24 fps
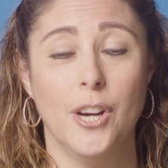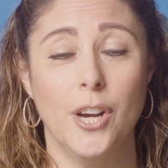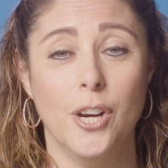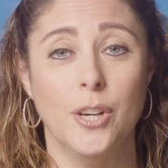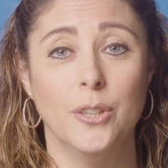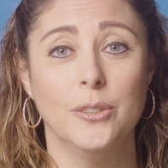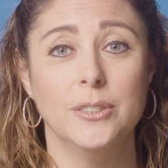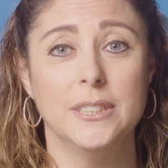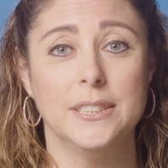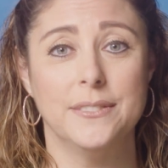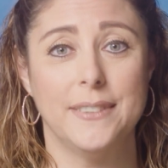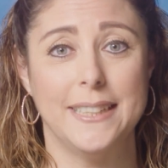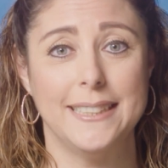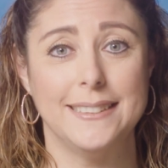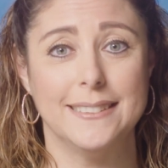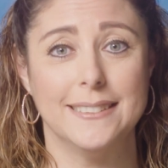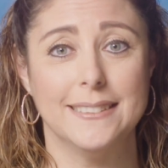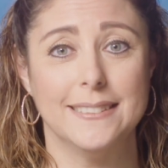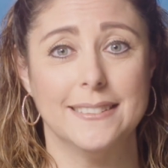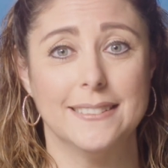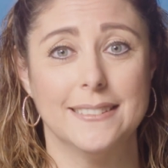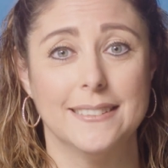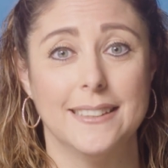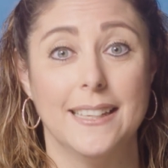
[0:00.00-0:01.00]
own
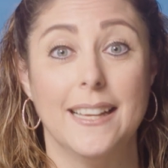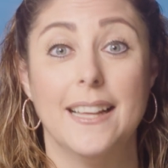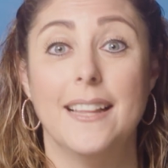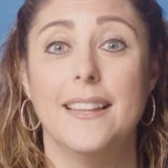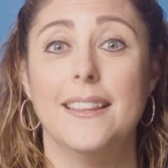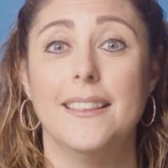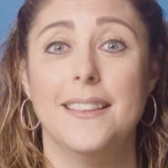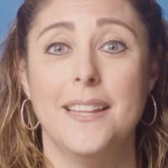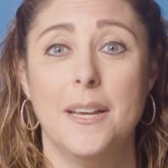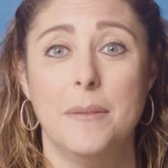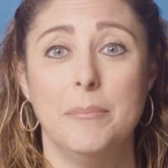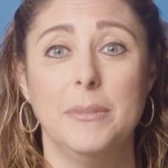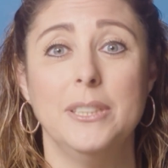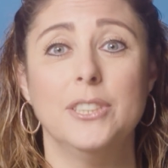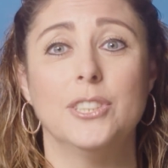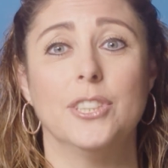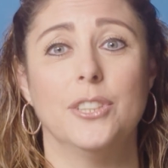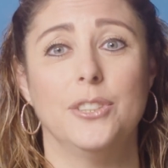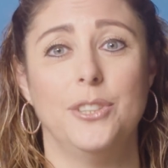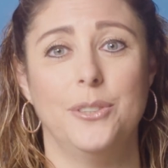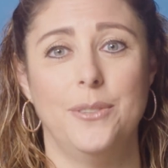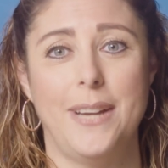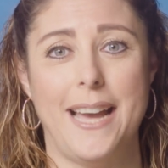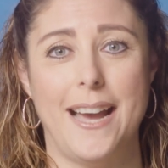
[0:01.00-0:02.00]
devices. Let me show
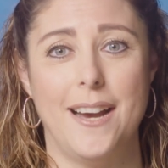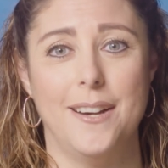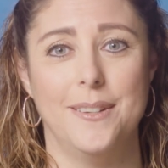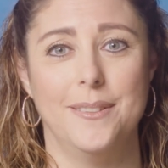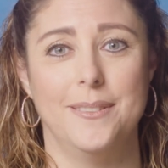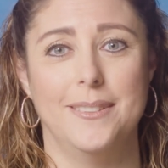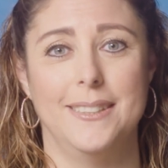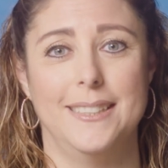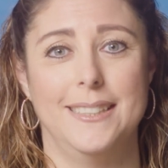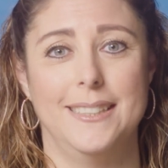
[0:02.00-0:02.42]
you how.